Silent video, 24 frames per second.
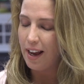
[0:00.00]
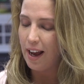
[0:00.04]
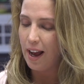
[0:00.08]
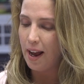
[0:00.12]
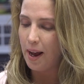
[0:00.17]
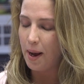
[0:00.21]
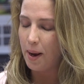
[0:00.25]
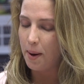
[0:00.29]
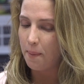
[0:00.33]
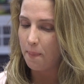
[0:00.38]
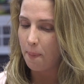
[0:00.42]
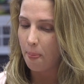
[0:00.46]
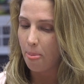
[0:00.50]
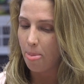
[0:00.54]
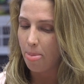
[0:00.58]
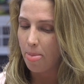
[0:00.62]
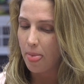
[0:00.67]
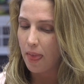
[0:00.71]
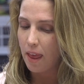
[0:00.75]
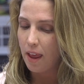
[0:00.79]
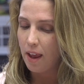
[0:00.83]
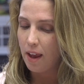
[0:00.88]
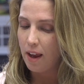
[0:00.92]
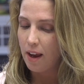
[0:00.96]

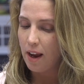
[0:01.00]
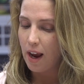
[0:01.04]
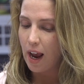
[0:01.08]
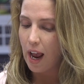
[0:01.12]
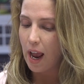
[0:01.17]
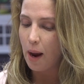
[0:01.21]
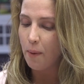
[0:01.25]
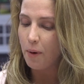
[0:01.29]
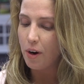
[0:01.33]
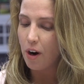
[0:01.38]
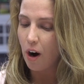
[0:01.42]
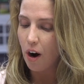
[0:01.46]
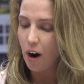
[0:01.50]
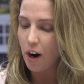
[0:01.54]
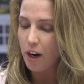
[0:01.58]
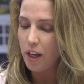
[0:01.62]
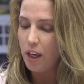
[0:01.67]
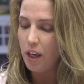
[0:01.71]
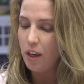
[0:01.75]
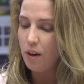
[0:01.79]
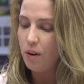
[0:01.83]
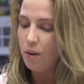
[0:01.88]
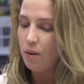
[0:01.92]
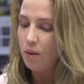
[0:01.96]
I would
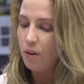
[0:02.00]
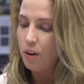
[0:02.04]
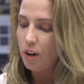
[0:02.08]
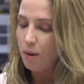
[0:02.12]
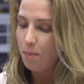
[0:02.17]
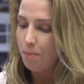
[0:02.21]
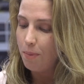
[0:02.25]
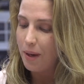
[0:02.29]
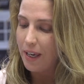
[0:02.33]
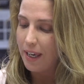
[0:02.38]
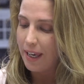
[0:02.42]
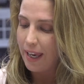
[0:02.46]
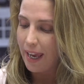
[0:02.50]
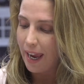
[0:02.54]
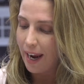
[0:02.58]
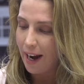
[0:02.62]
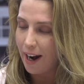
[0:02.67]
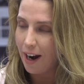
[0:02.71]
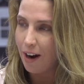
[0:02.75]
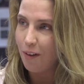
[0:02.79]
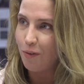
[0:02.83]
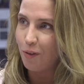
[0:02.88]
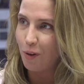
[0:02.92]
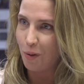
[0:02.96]
argue be
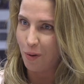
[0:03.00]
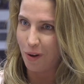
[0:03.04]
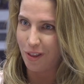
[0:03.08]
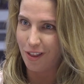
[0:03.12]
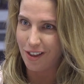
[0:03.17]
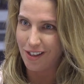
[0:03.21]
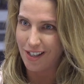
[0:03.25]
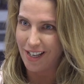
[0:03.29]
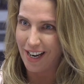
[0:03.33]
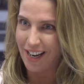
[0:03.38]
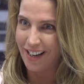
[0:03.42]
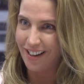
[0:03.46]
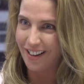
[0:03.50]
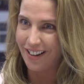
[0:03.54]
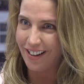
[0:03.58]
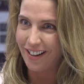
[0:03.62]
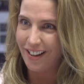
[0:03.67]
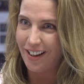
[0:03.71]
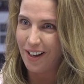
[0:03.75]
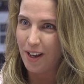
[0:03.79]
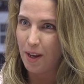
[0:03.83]
careful with the data,